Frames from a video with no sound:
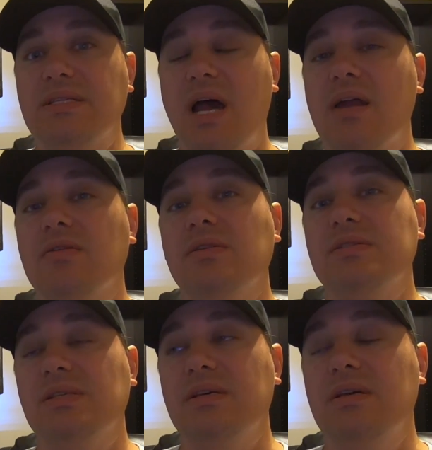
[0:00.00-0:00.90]

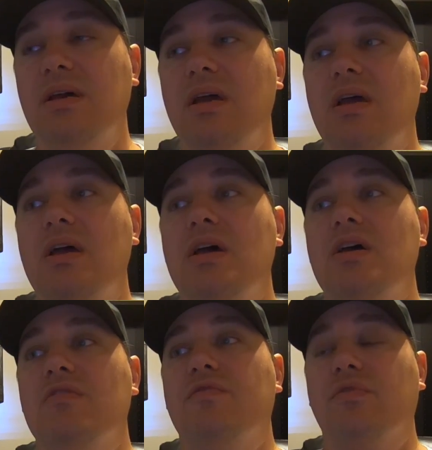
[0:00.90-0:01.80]
tirelessly
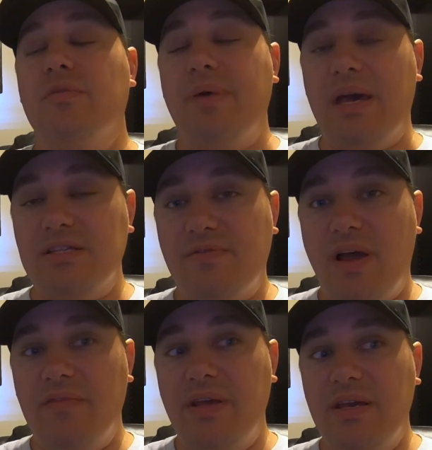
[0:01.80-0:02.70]
for the past
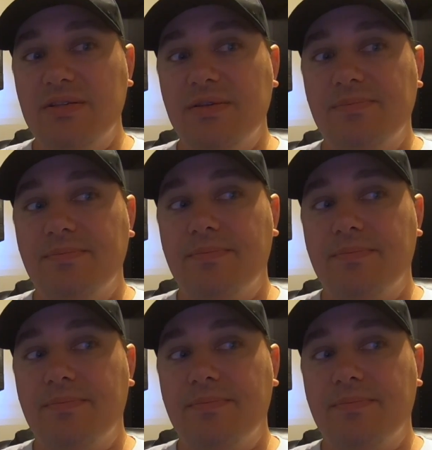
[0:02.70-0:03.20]
five days.